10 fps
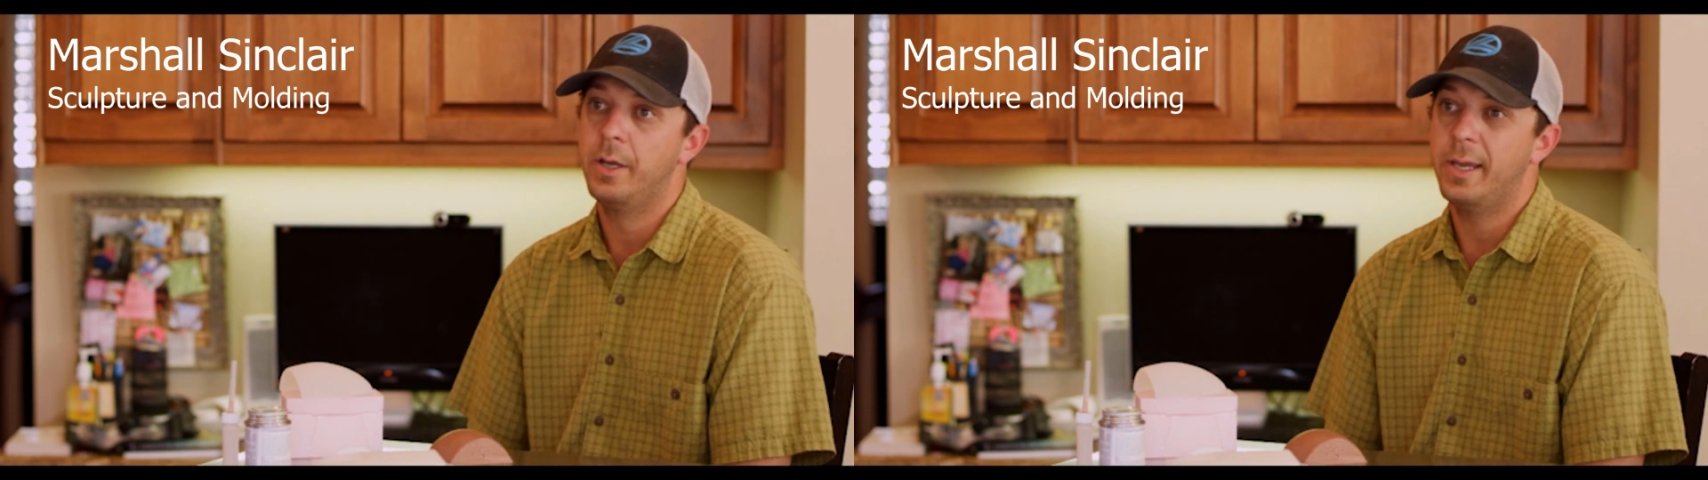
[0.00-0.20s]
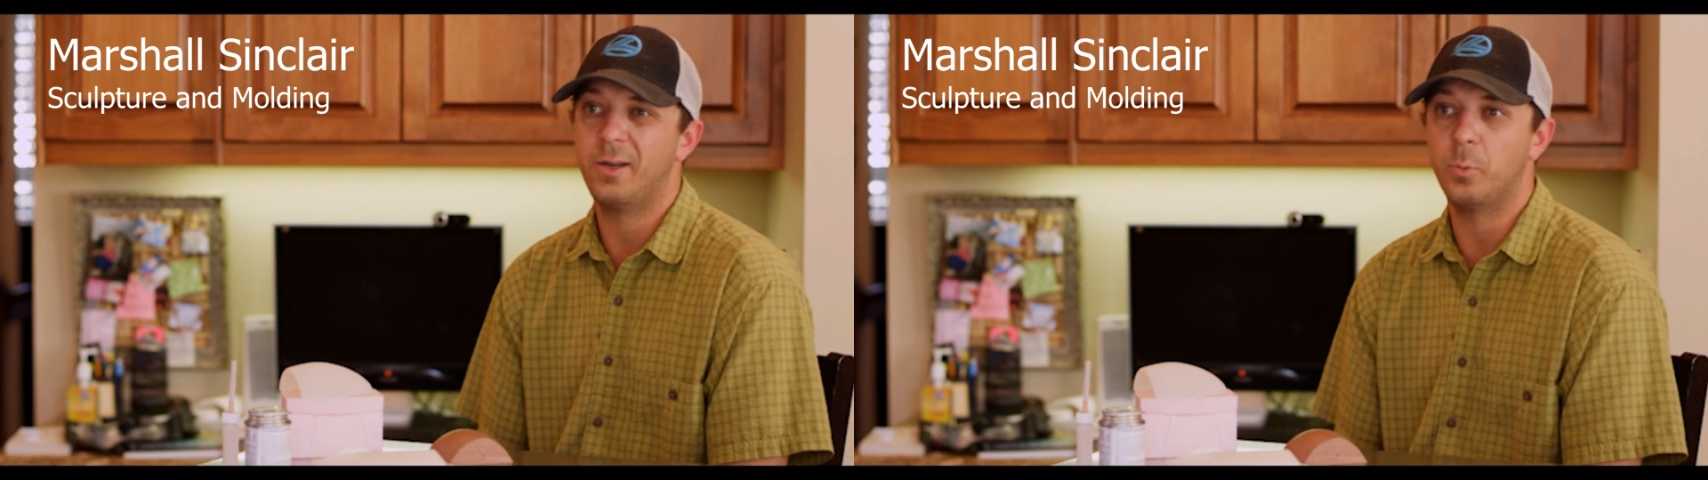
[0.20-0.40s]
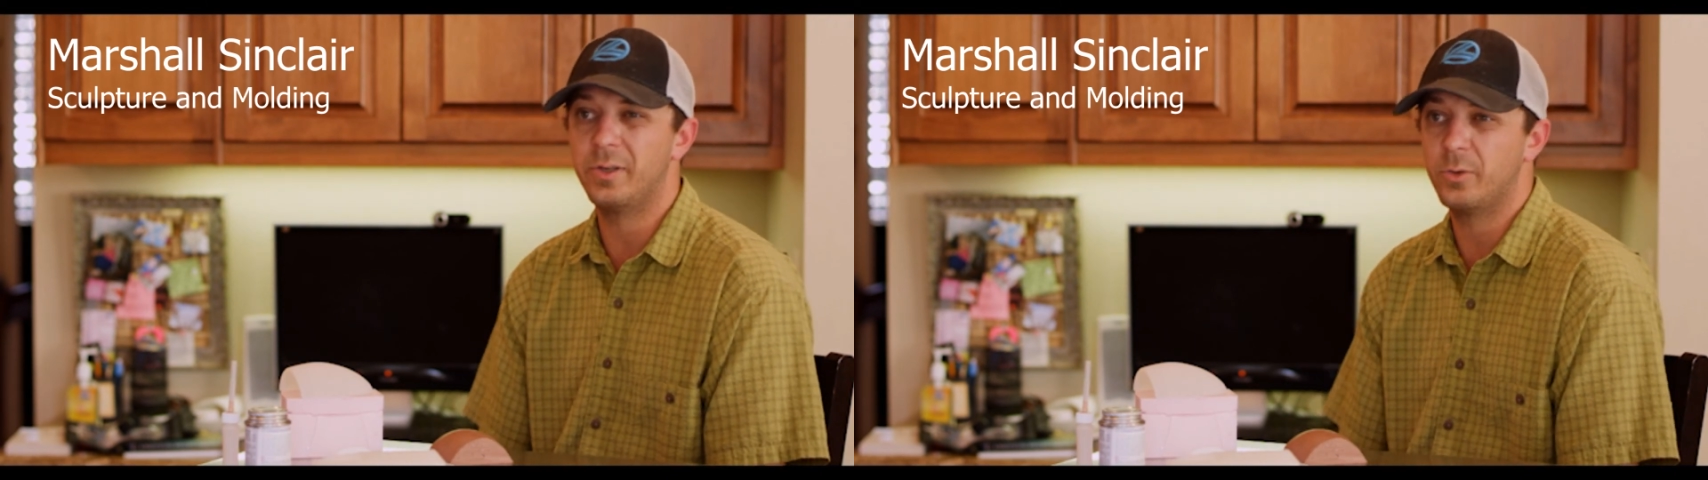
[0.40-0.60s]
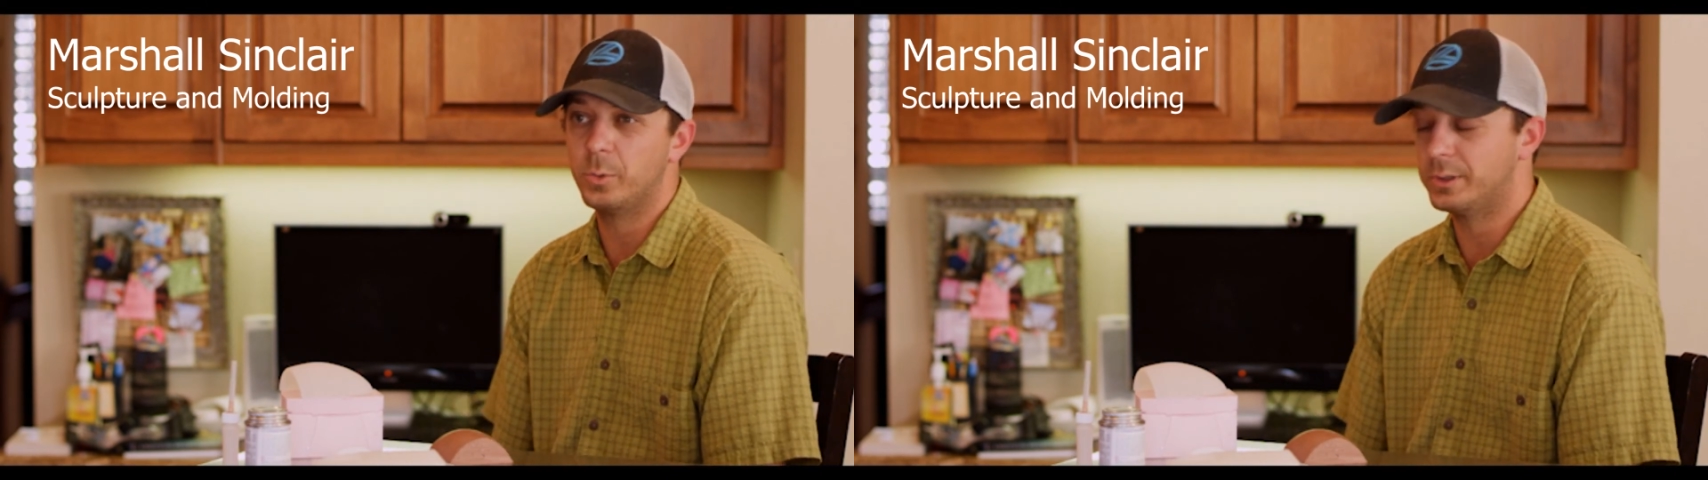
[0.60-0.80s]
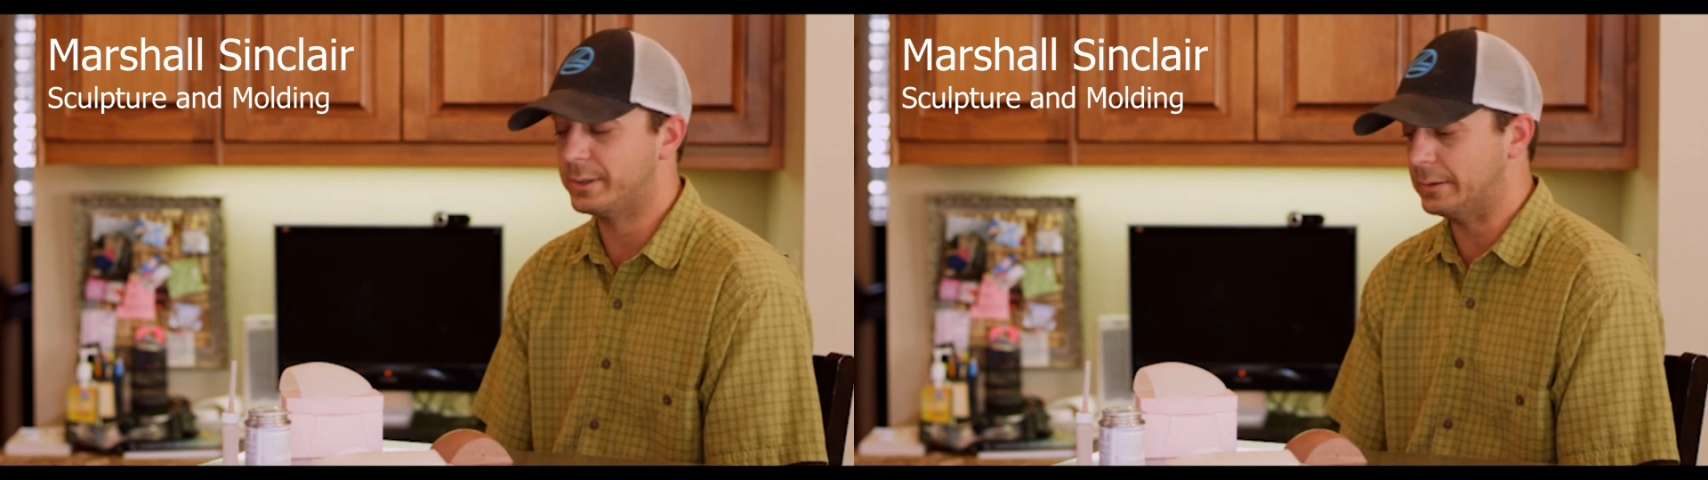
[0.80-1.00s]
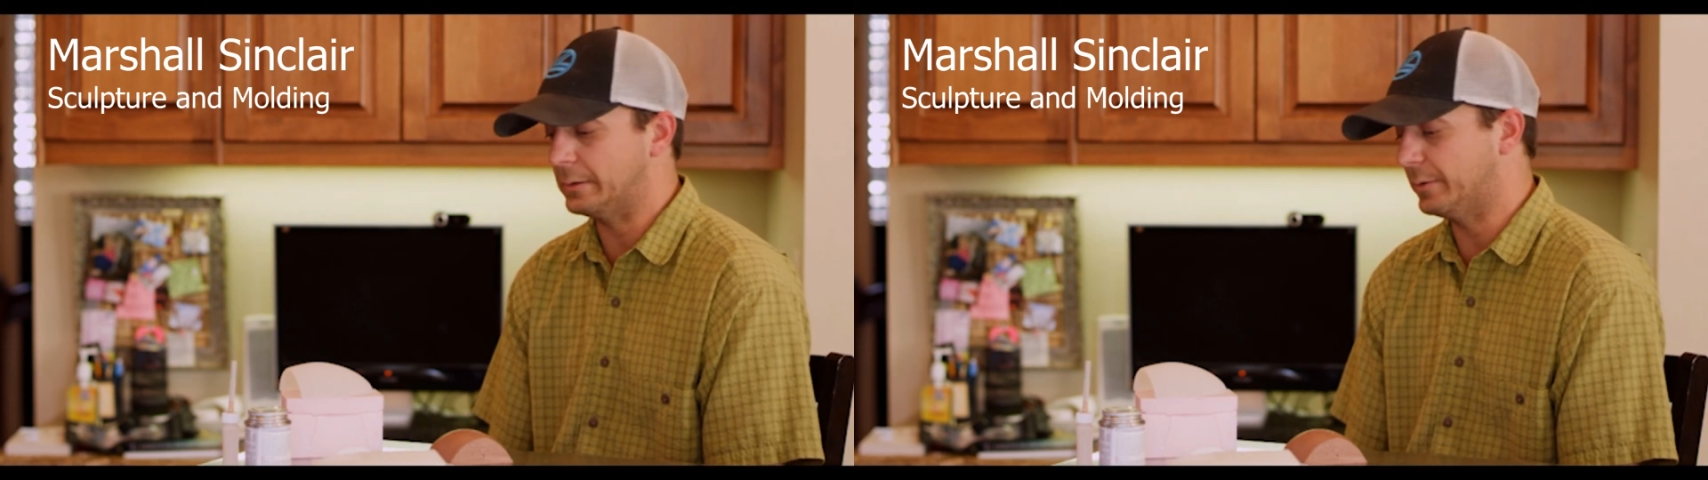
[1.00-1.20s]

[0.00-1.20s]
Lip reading: and went to a